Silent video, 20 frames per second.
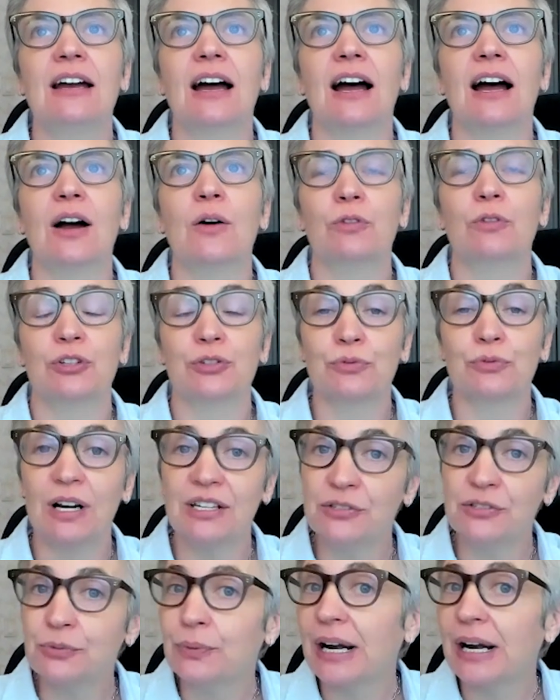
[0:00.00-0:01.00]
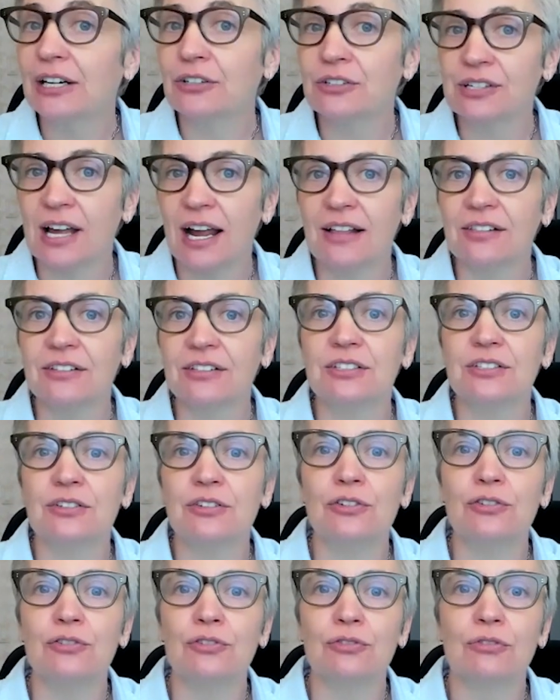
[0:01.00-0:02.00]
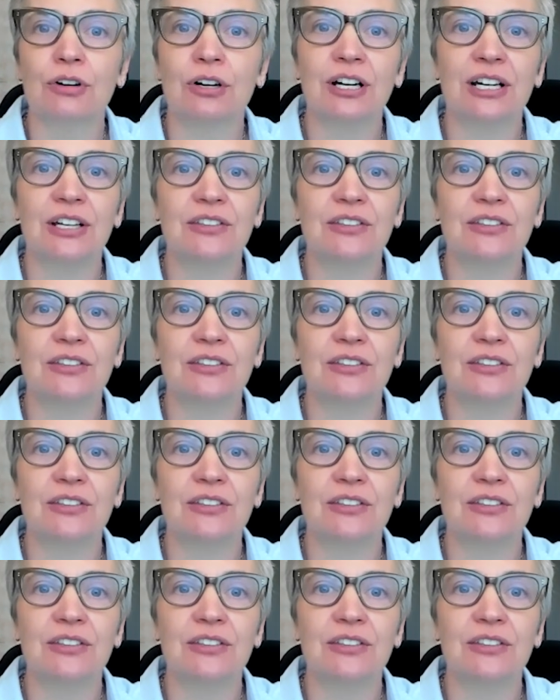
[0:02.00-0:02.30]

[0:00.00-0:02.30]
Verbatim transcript: Uh, which runs Rikers Island in New York.